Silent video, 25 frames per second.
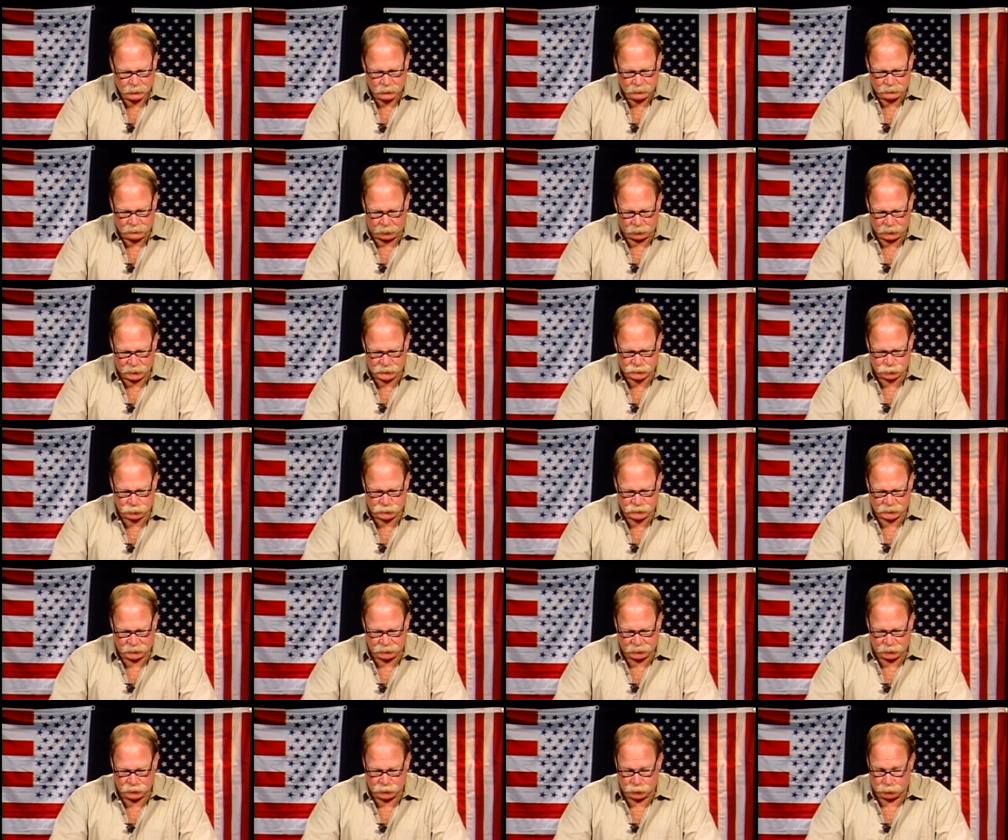Now, this was
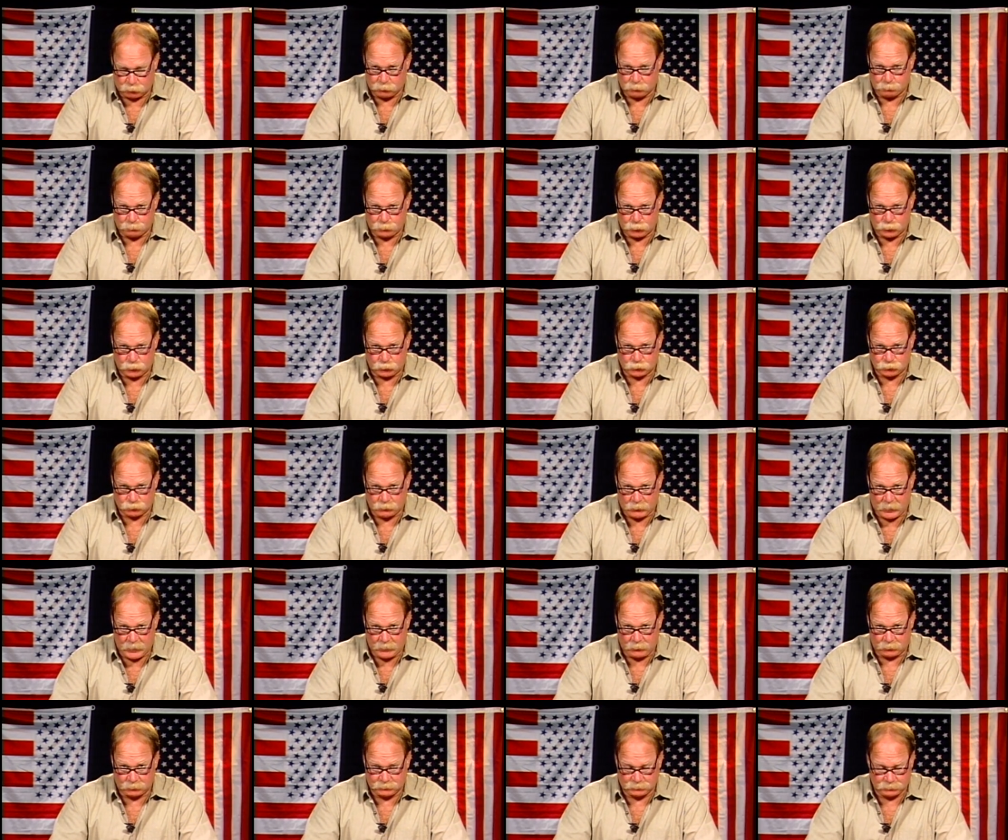at the Nuremberg
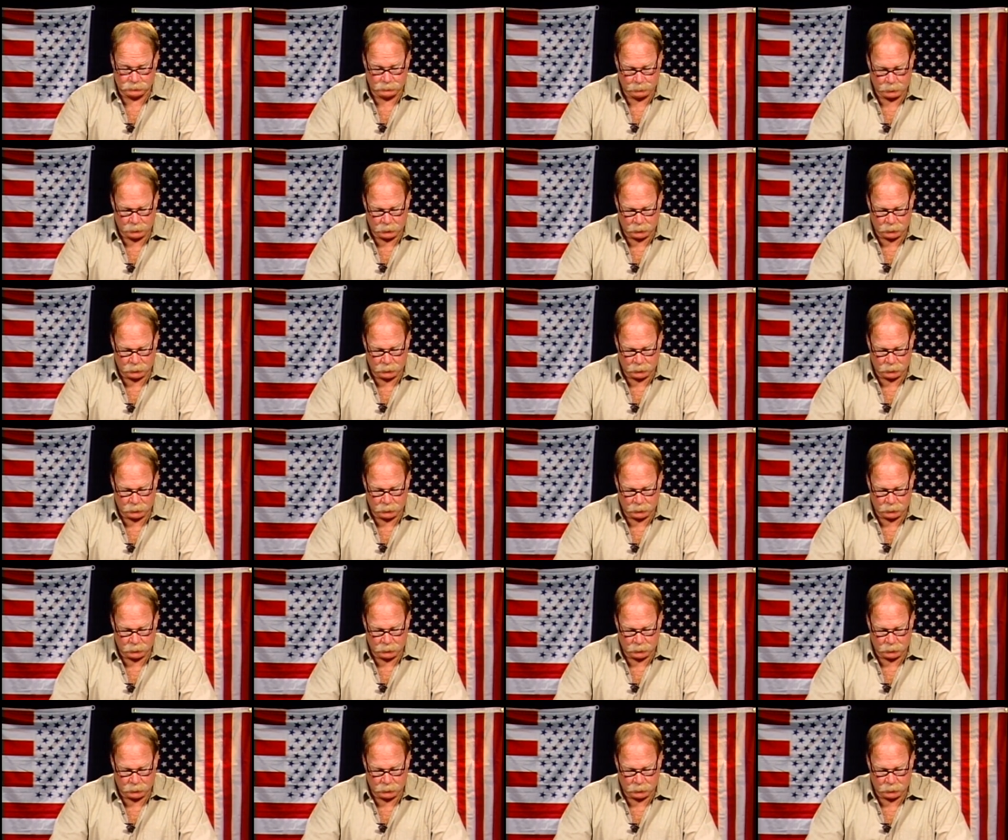trials,